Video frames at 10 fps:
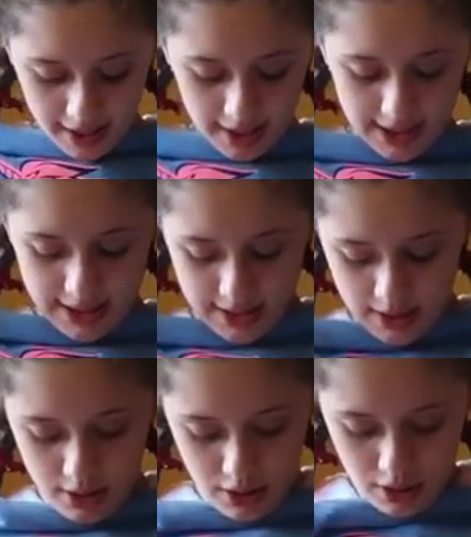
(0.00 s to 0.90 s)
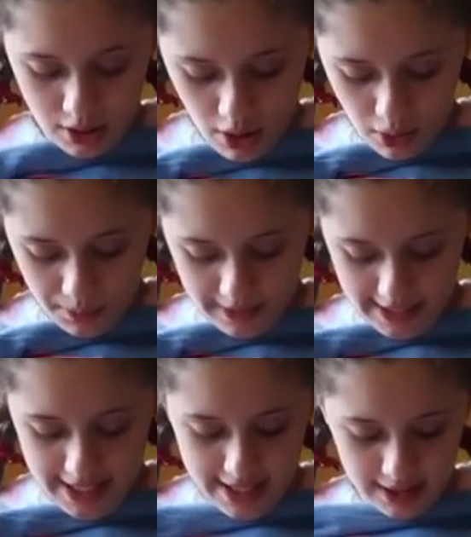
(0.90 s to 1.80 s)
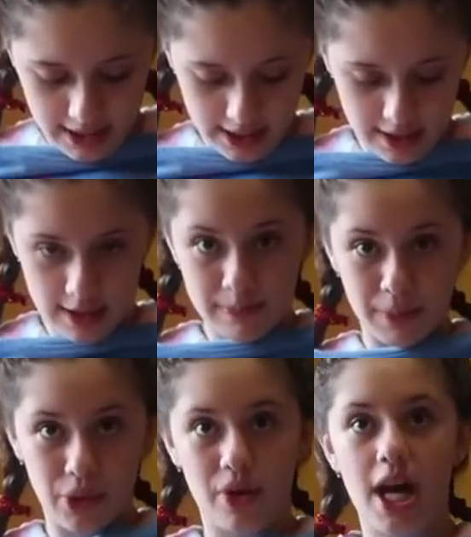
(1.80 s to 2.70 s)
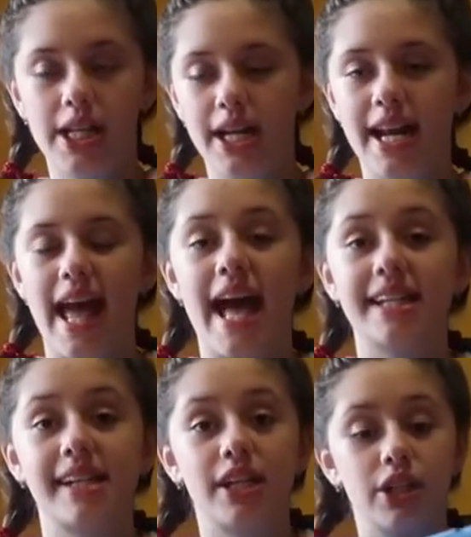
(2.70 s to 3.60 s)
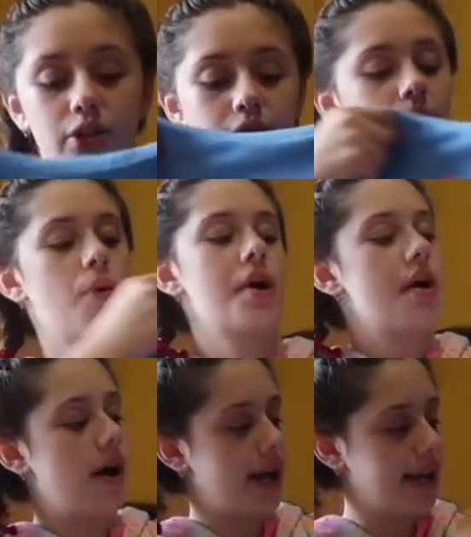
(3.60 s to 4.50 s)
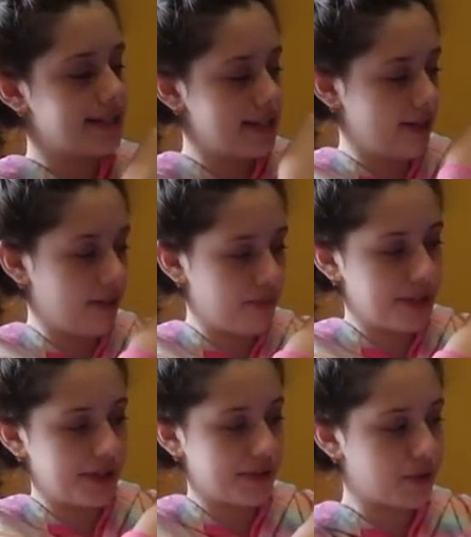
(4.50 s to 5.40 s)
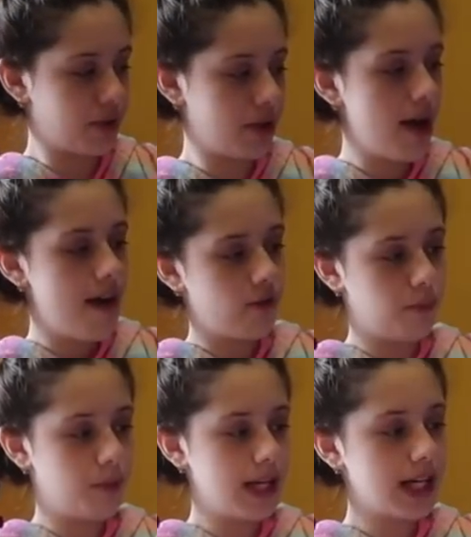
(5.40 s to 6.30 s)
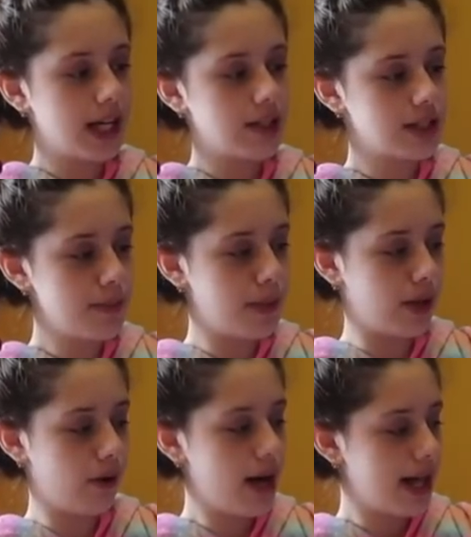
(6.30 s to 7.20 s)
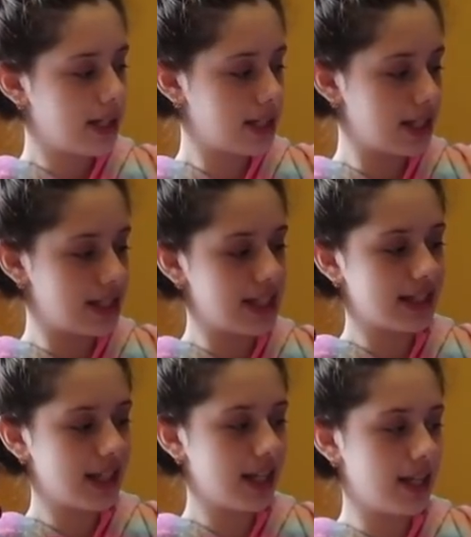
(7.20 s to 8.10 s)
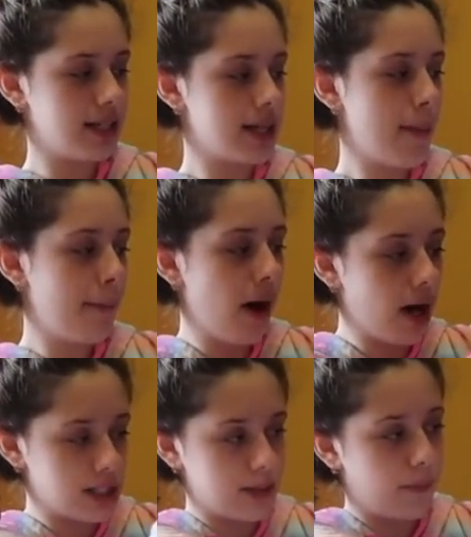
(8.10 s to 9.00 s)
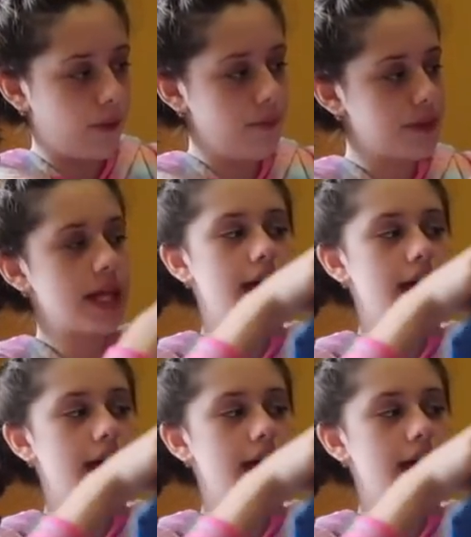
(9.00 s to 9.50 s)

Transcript: It's so pretty. It's like this blue color and it has a unicorn on it. It's an ombre unicorn from pink to blue. It says, "Nothing is impossible."